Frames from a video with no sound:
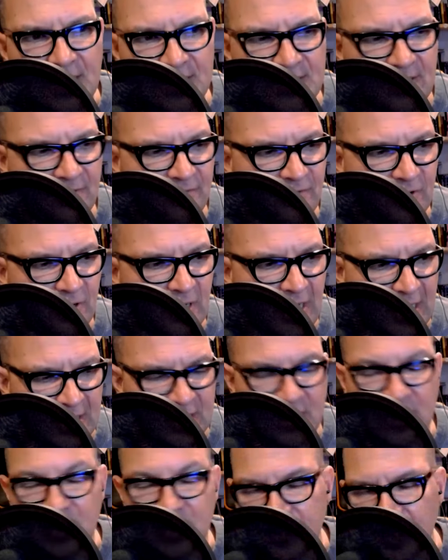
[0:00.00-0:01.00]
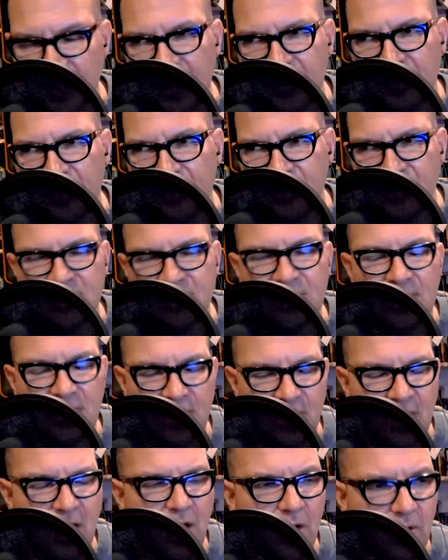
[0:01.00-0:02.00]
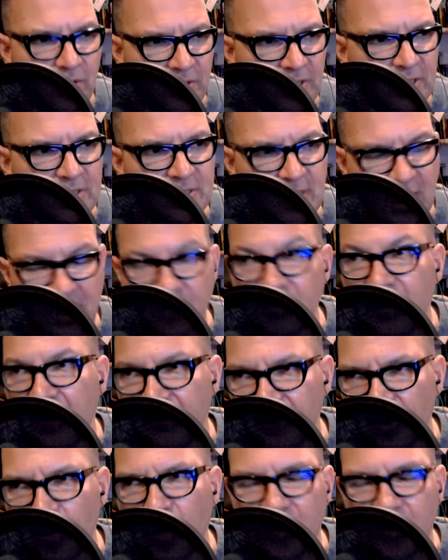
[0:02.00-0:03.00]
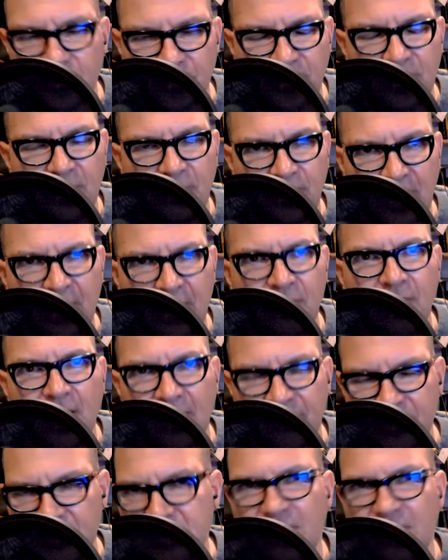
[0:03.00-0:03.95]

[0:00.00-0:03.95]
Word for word: except for like the designer and the CEO. And the designer would have a Quadra that ran graphic